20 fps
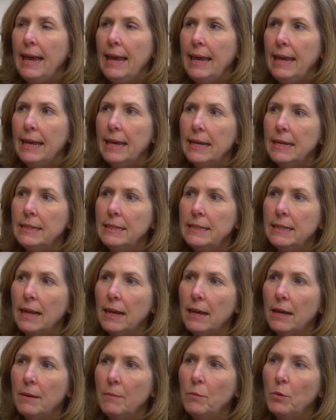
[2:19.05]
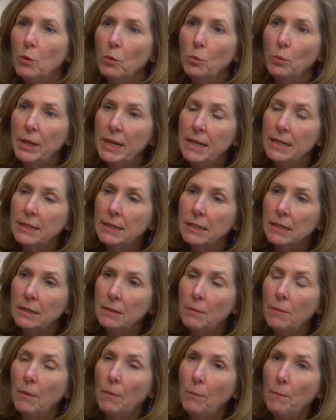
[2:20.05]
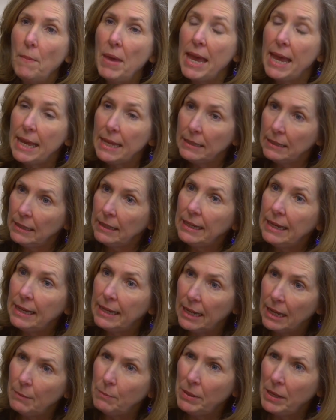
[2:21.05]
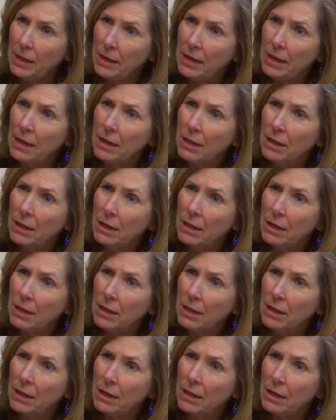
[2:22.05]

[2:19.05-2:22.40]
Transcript: And the reason mainly can be